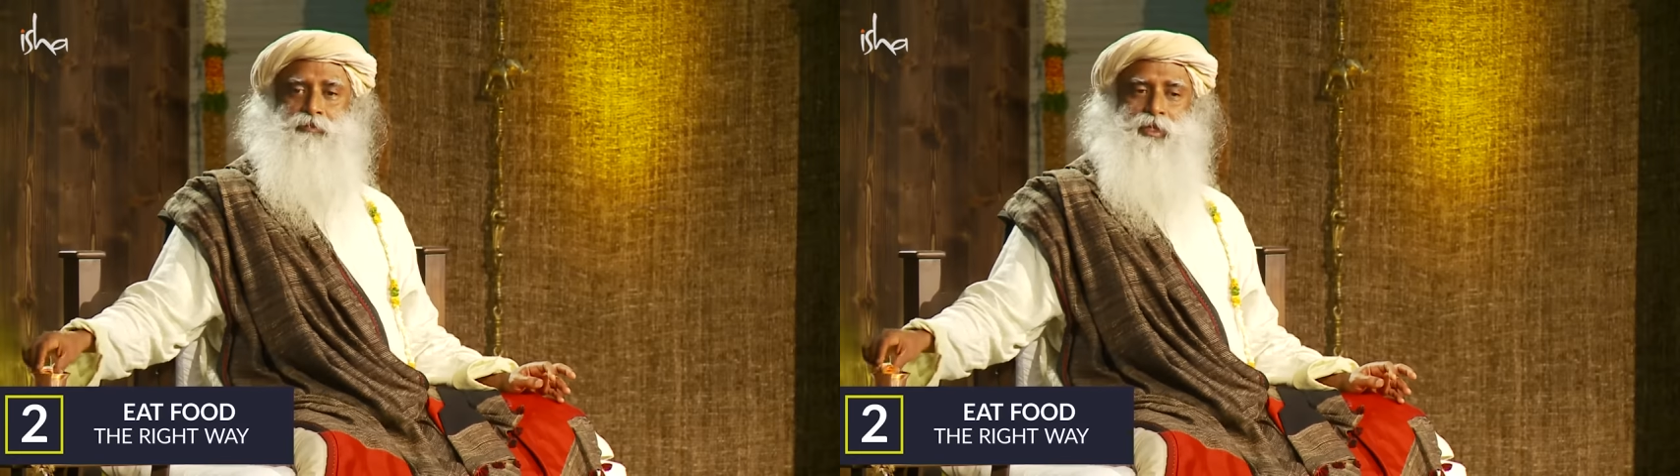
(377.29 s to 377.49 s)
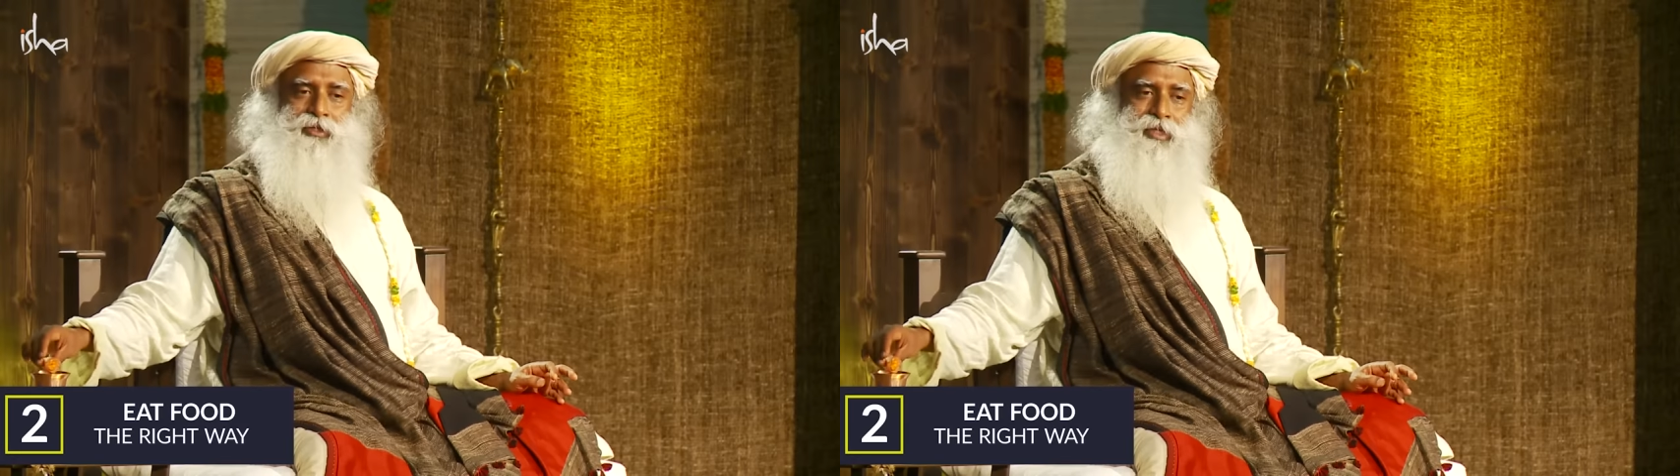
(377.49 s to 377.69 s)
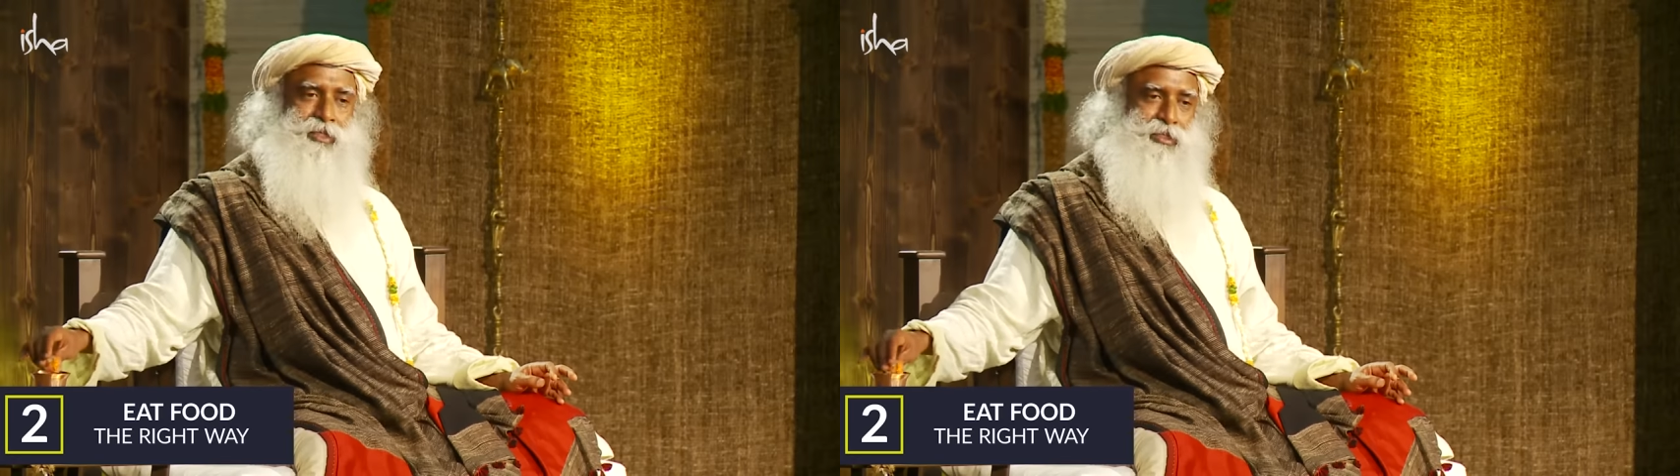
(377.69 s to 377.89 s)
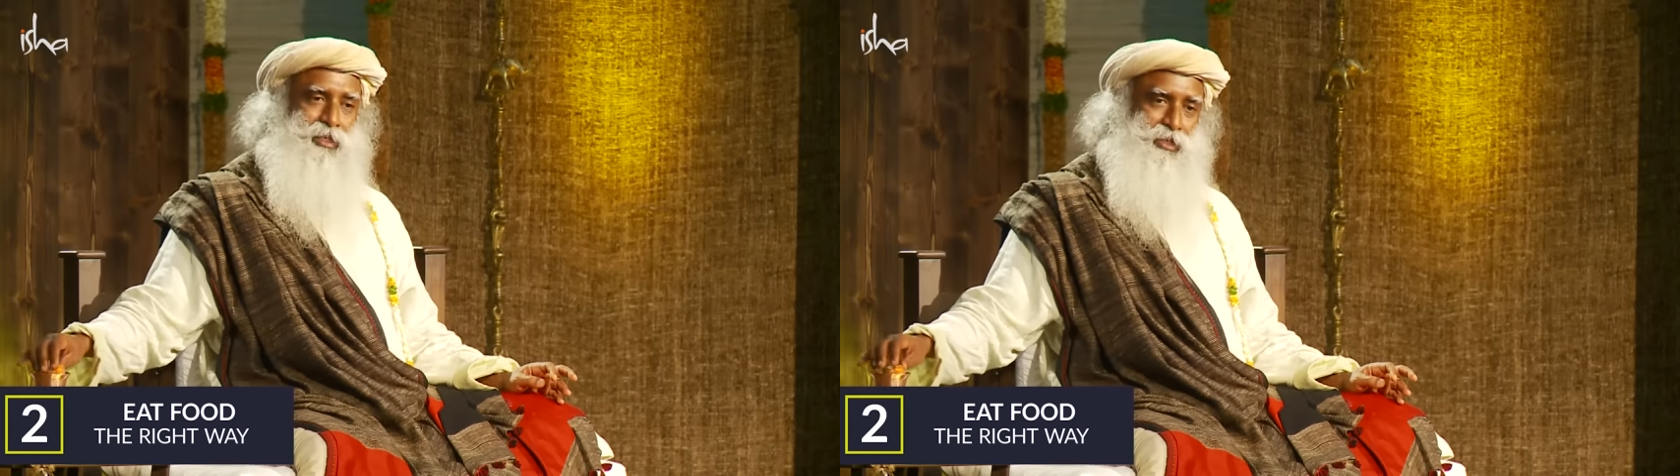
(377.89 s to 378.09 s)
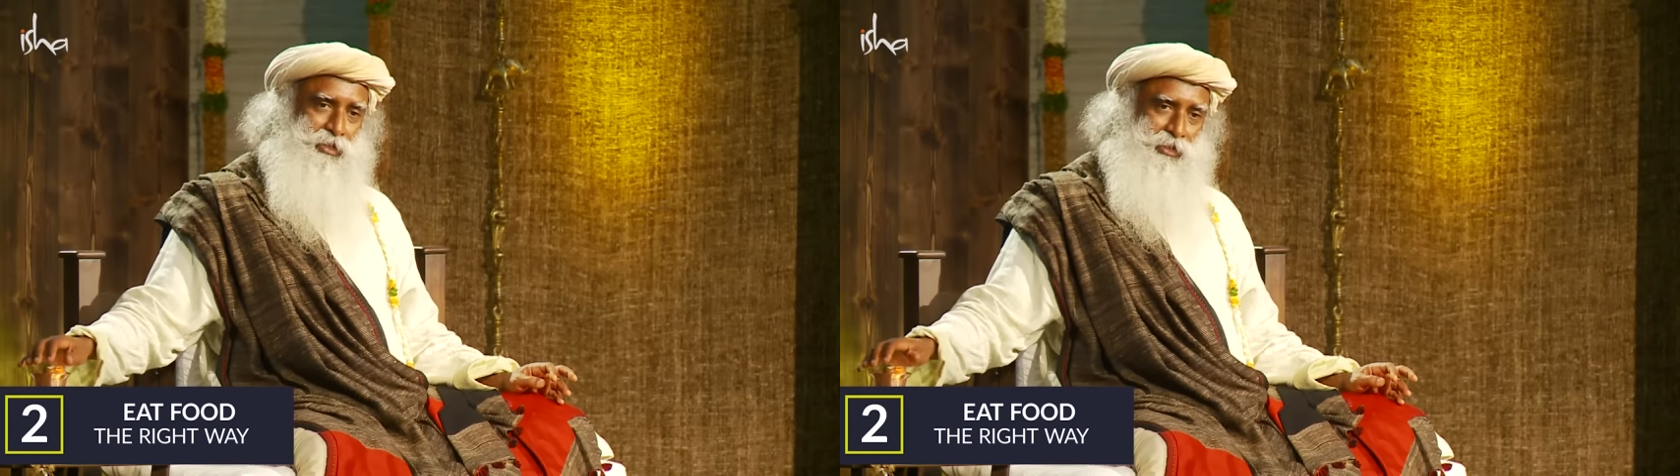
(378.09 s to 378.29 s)
because that's
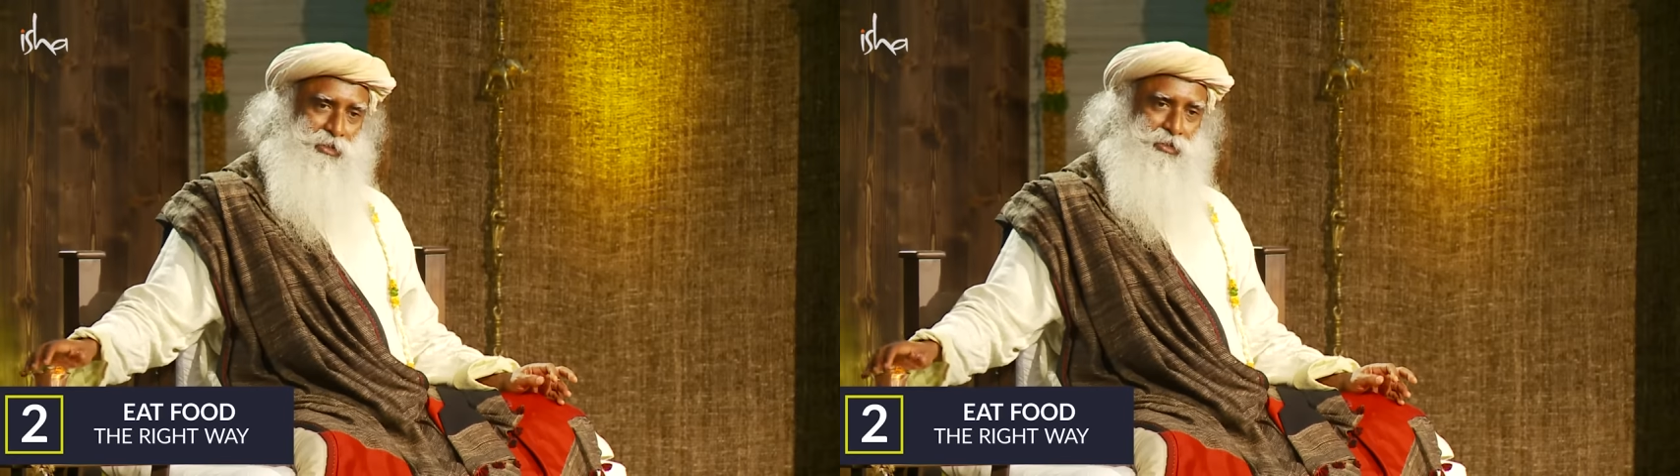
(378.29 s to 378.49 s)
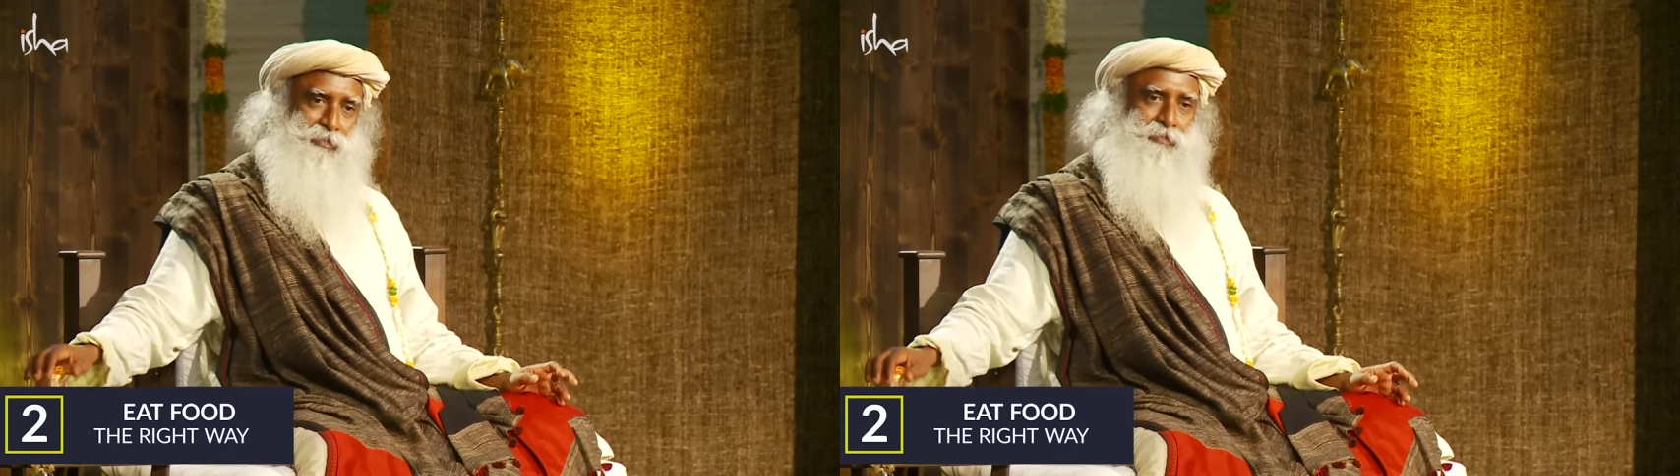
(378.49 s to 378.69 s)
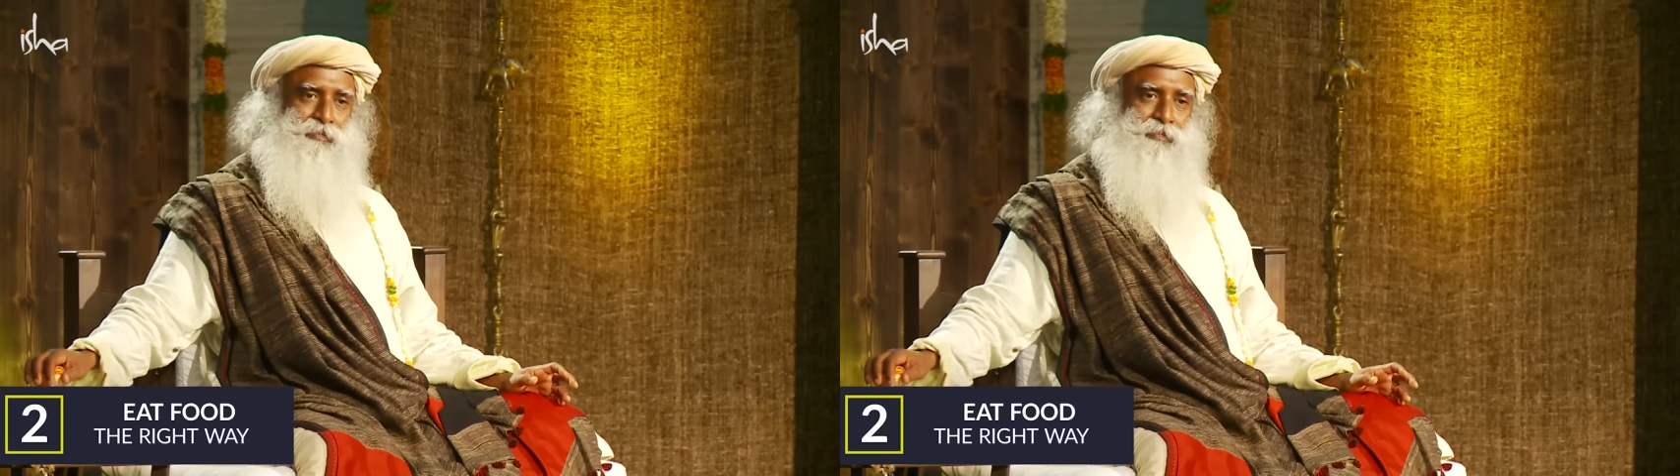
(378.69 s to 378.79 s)
the earth,